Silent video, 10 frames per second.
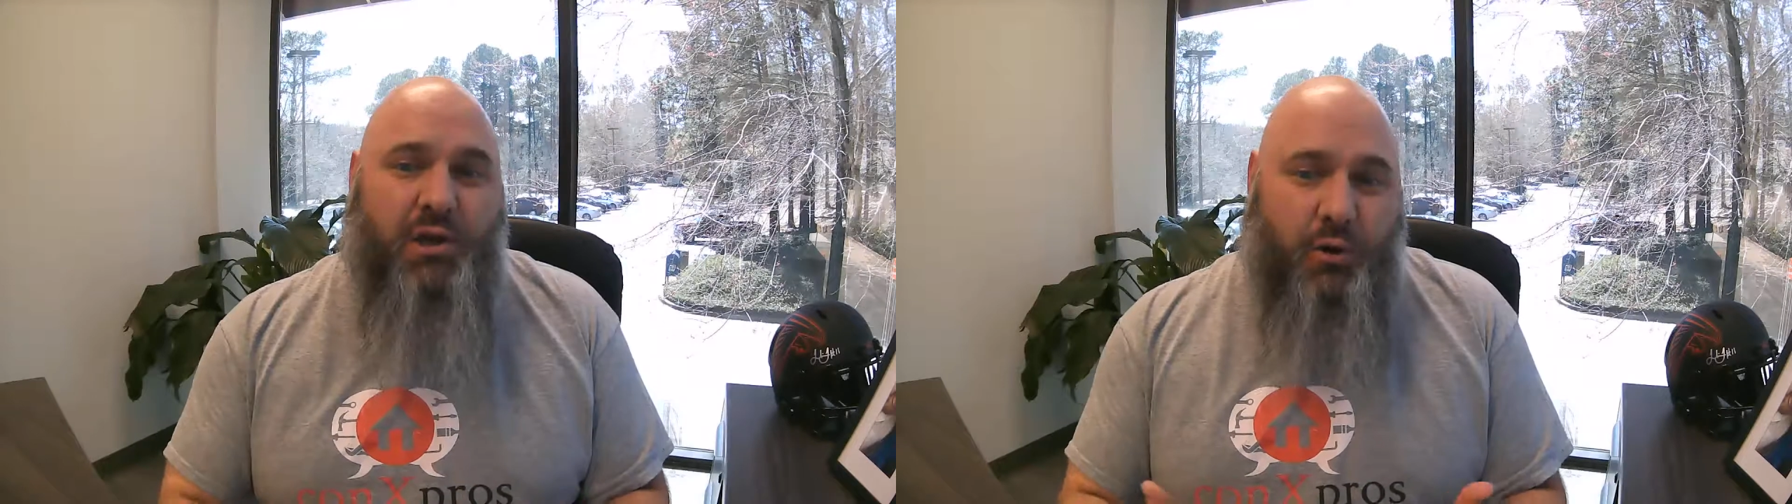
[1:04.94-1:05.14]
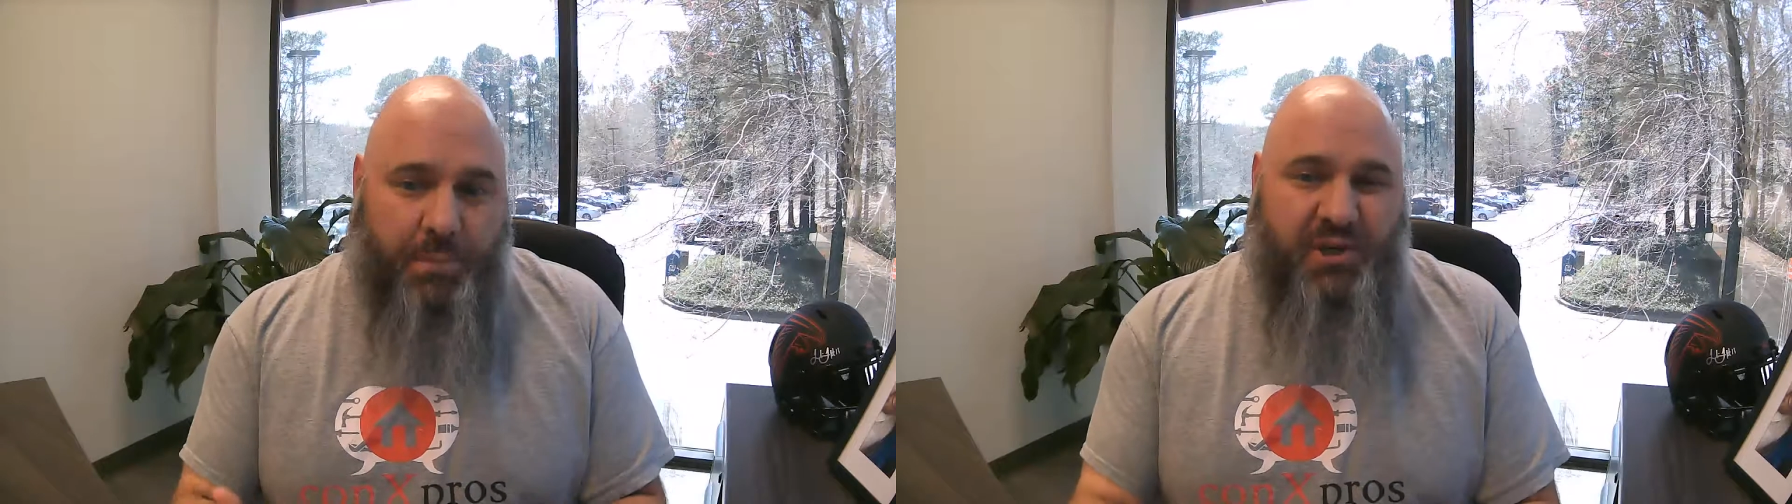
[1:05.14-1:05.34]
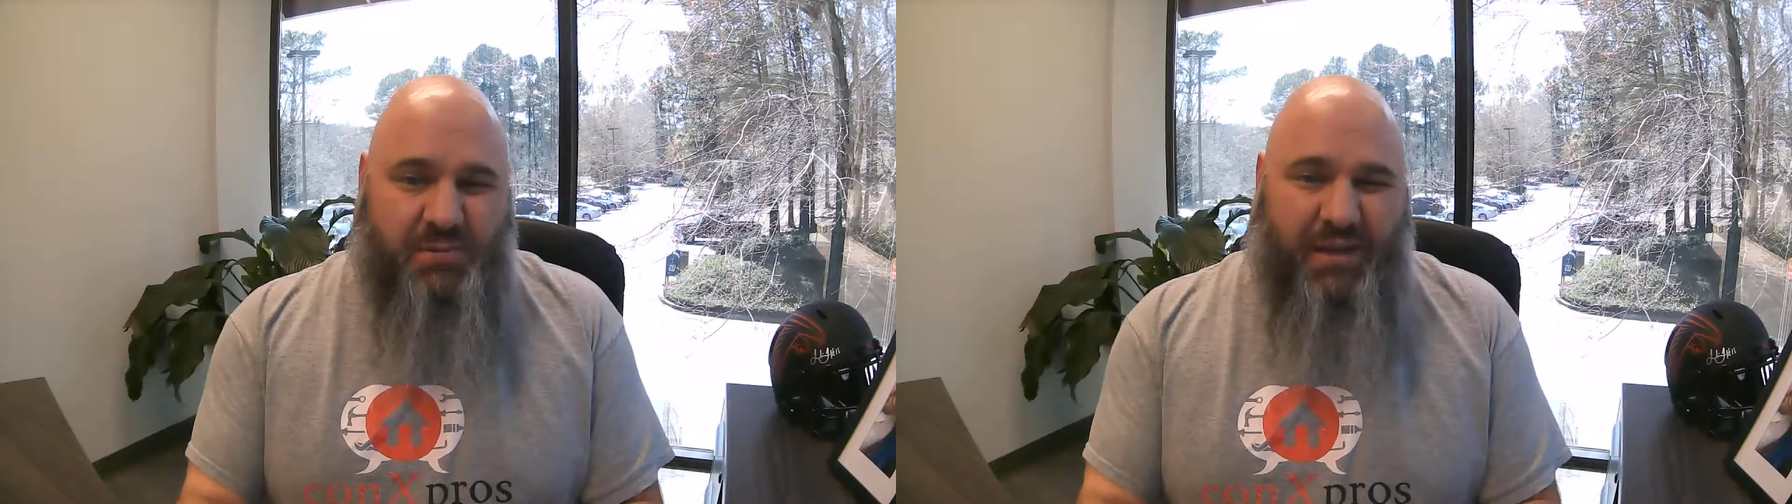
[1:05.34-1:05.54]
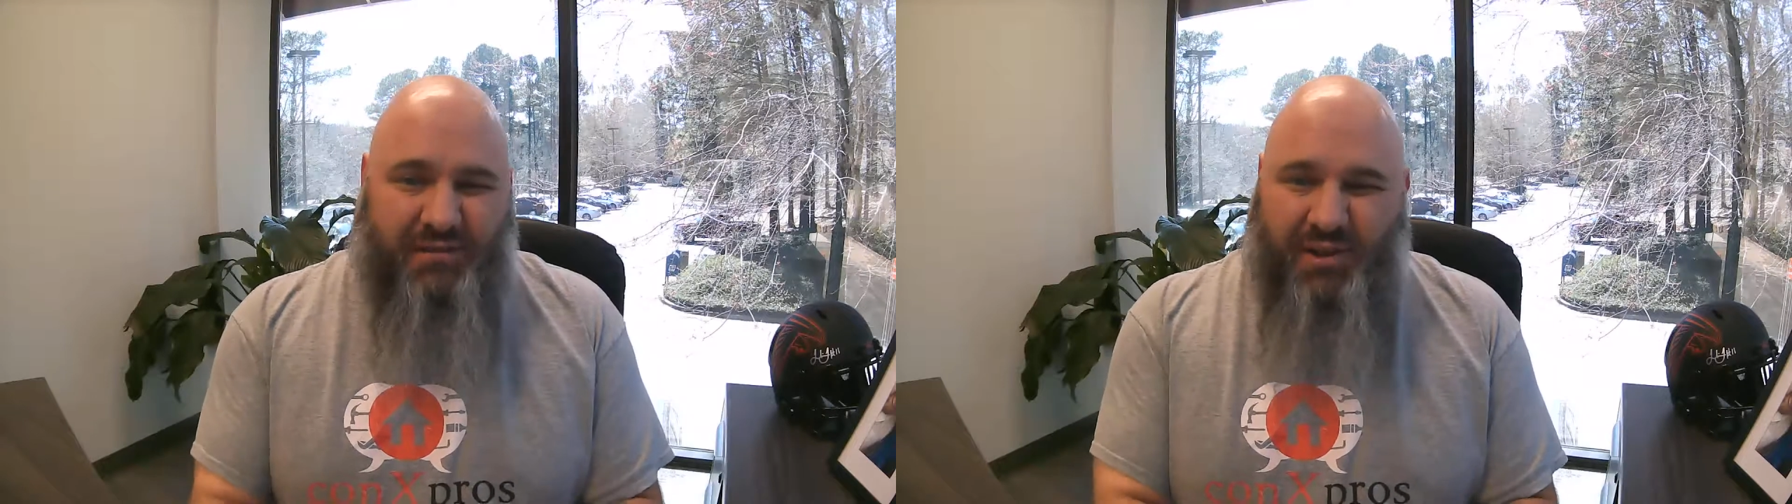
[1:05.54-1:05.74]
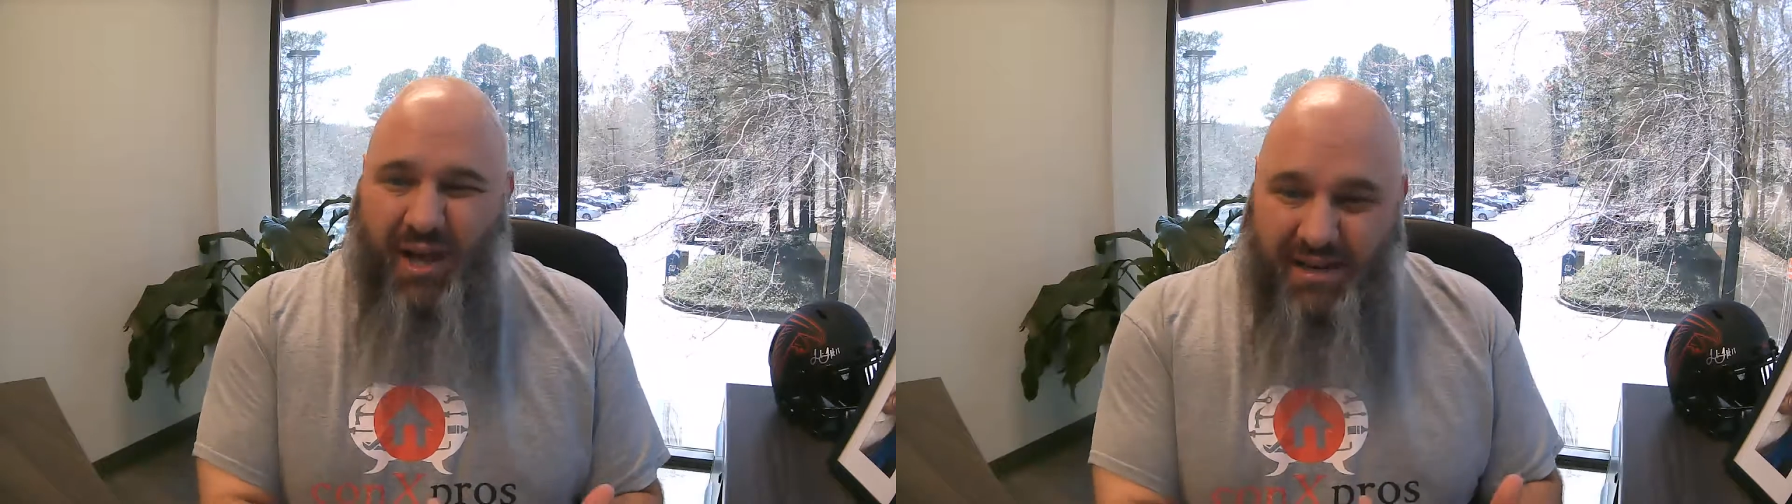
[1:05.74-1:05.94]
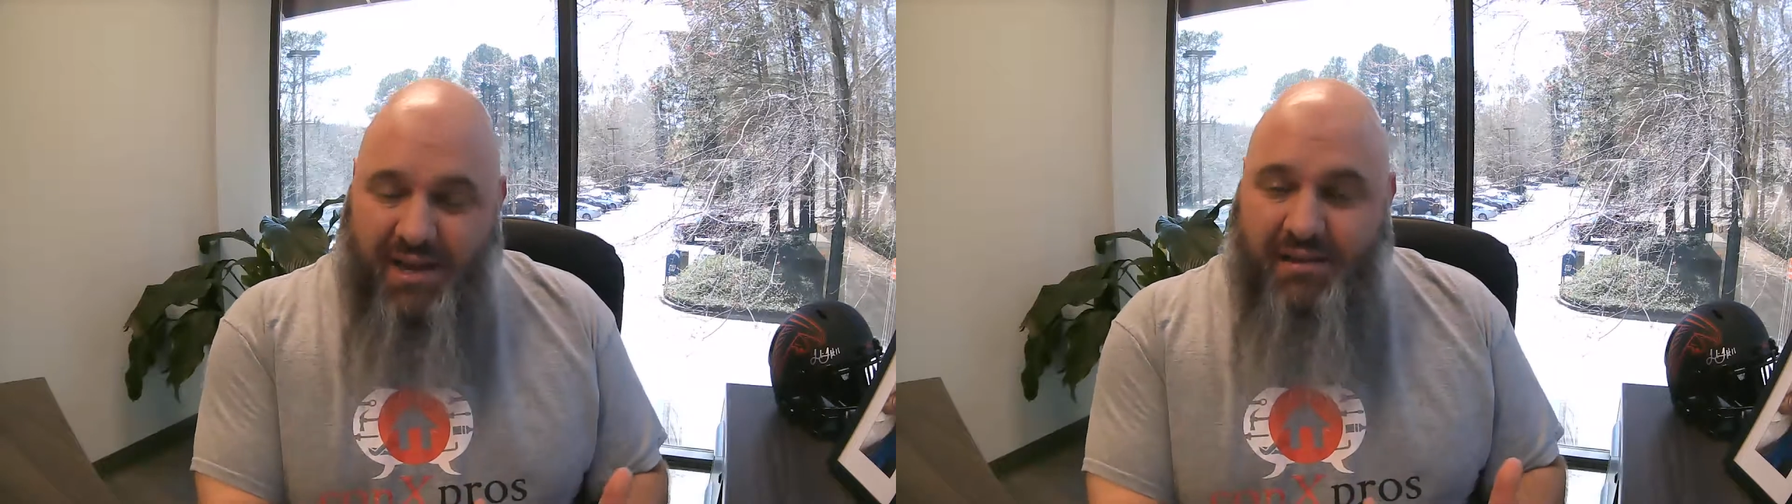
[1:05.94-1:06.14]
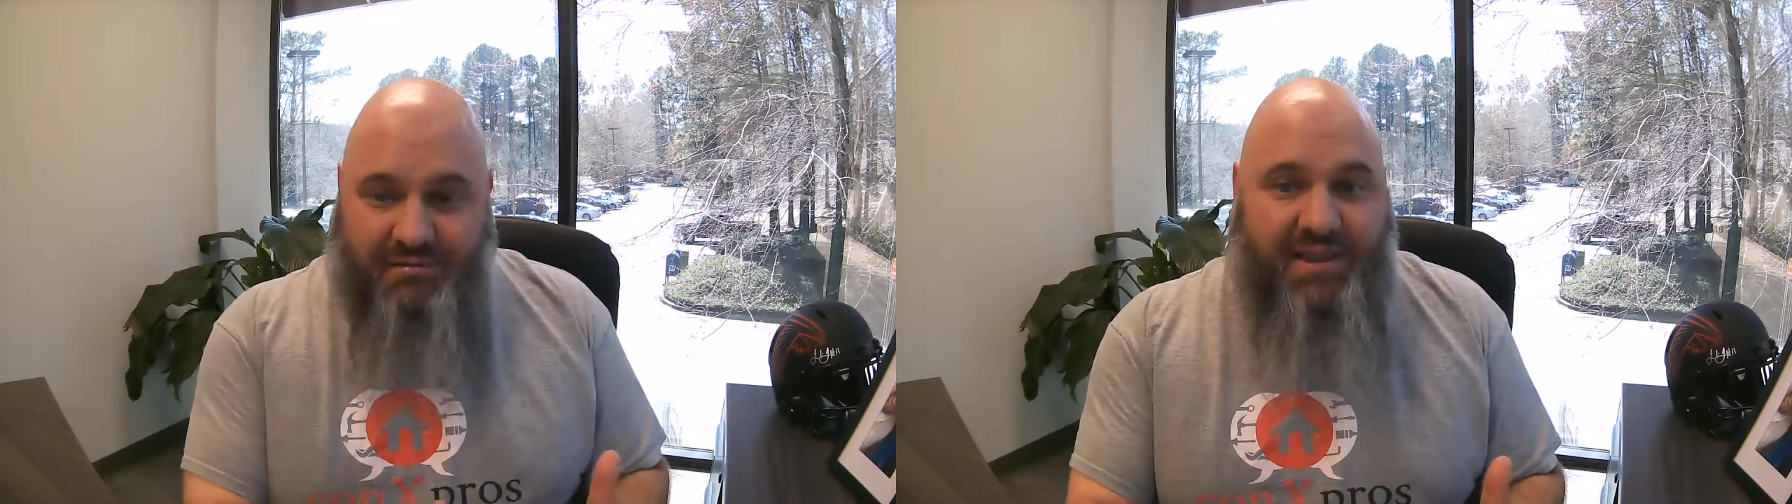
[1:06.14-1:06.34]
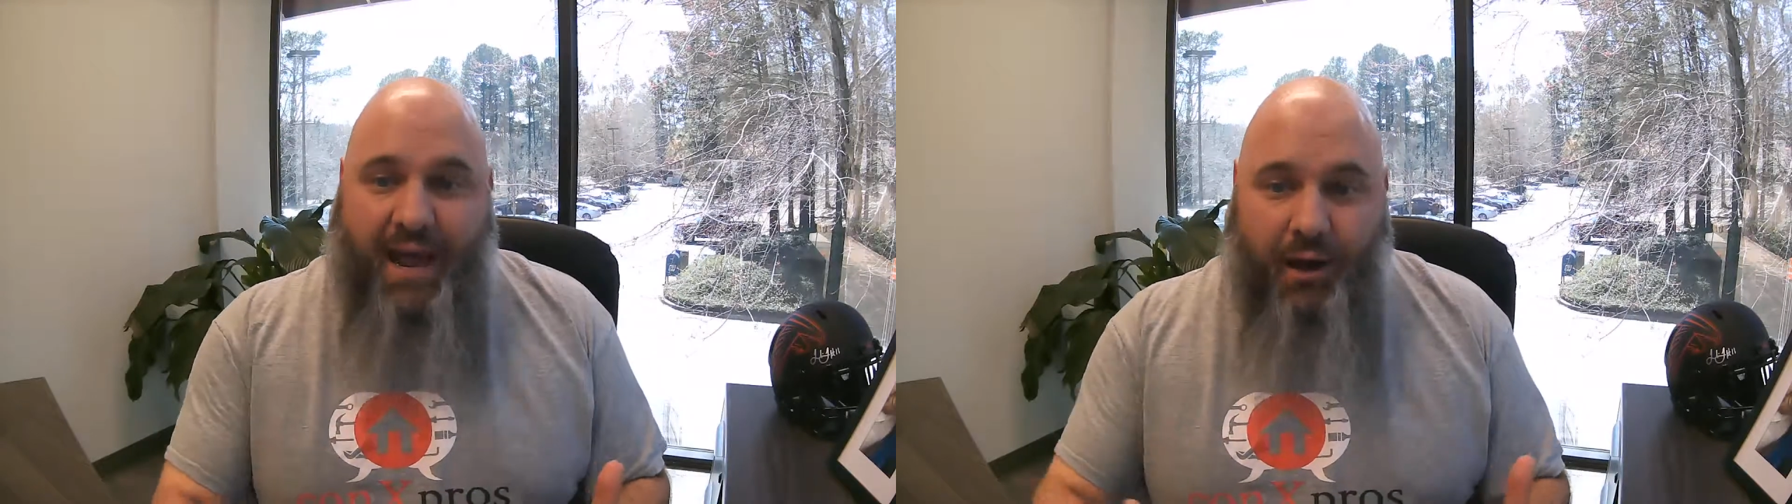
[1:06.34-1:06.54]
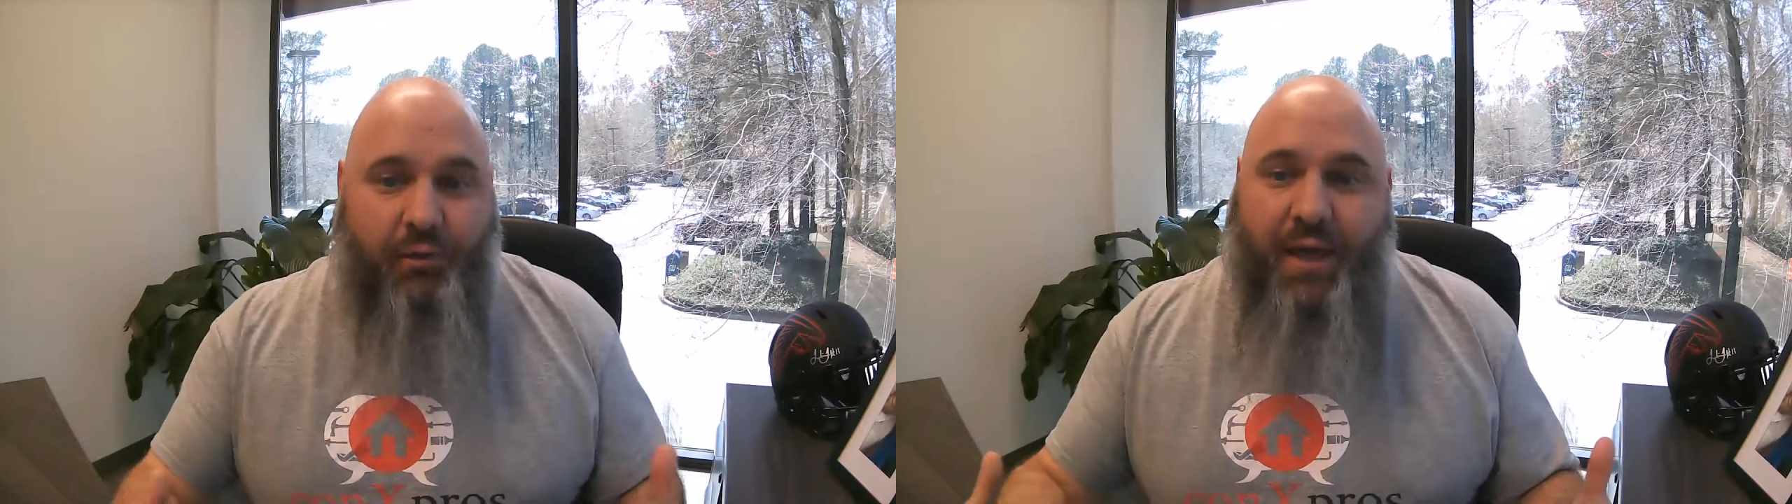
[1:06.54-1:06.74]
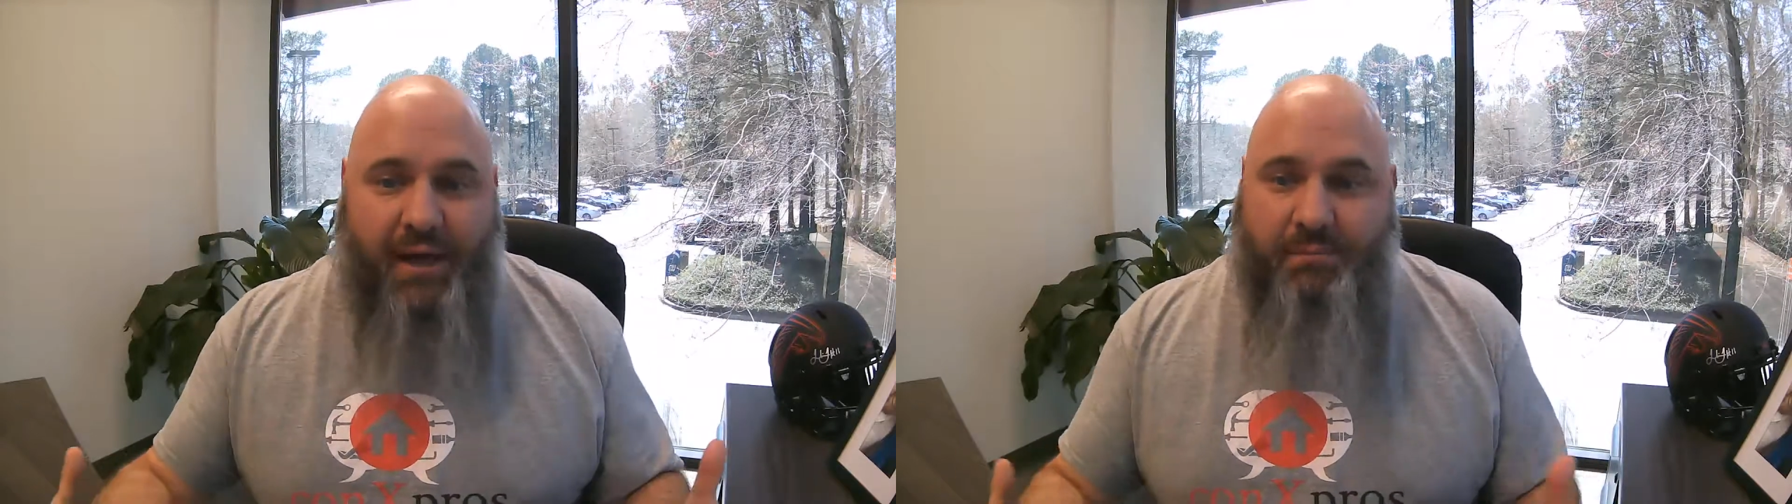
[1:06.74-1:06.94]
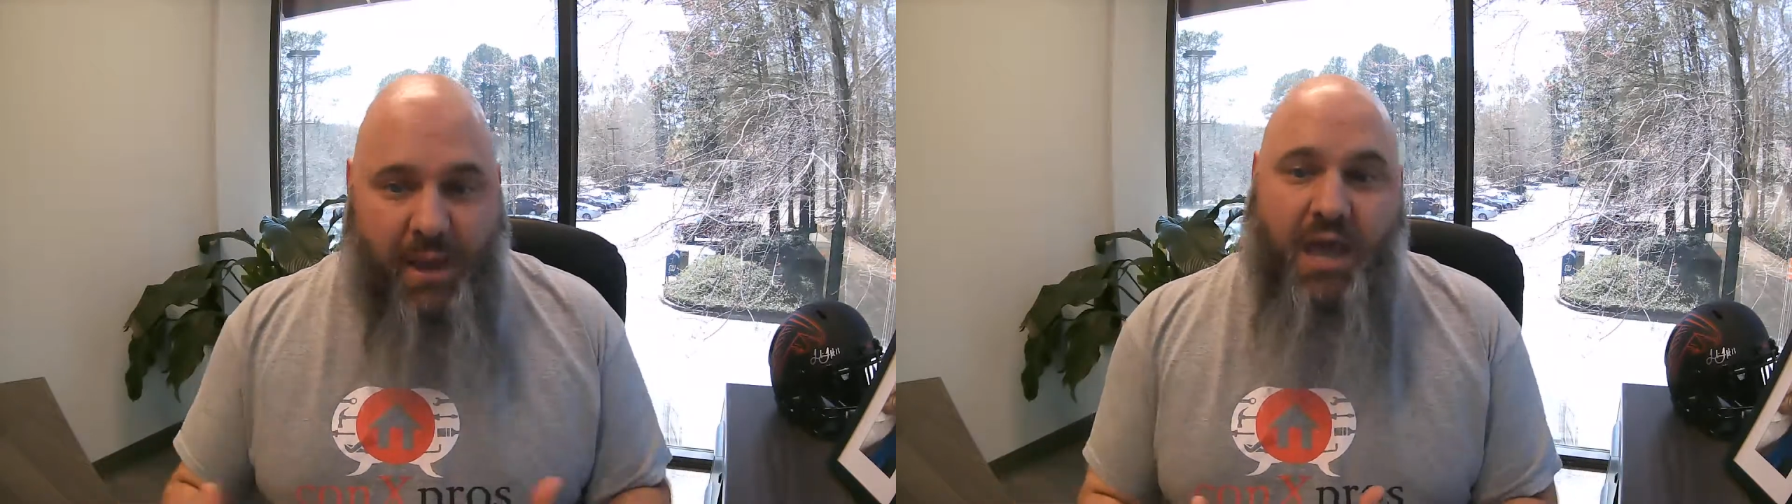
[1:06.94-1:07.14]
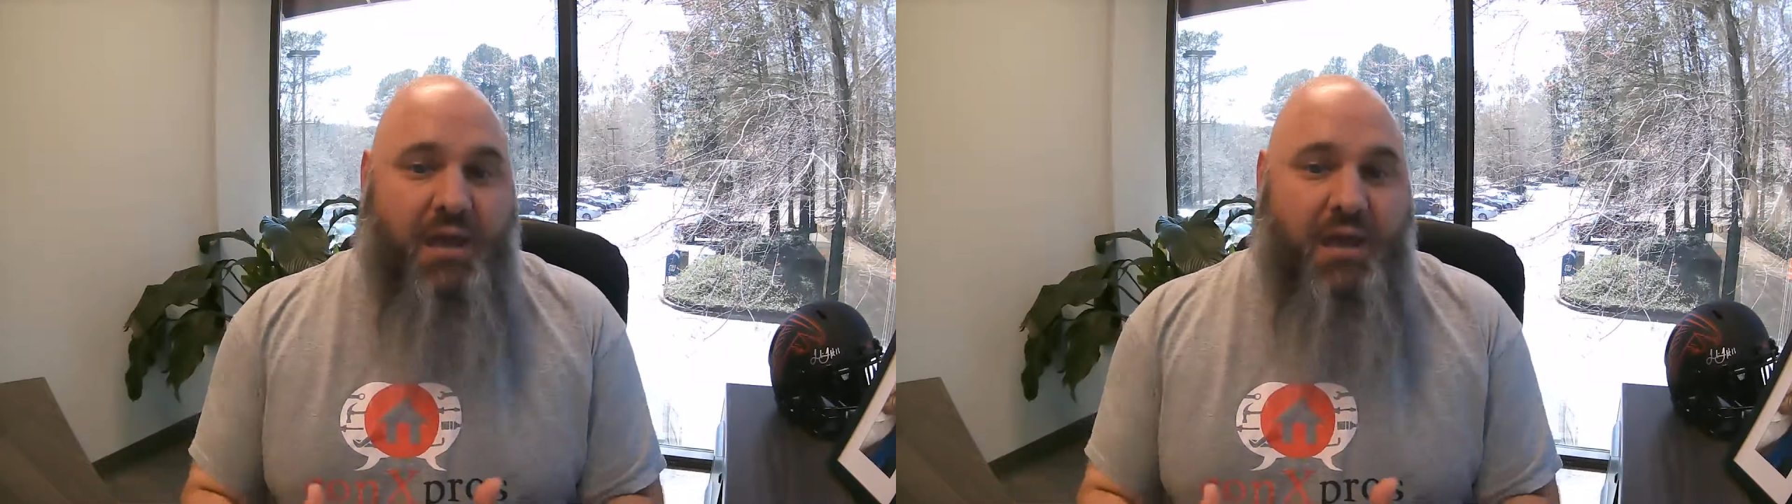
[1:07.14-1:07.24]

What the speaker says: or prospective client down that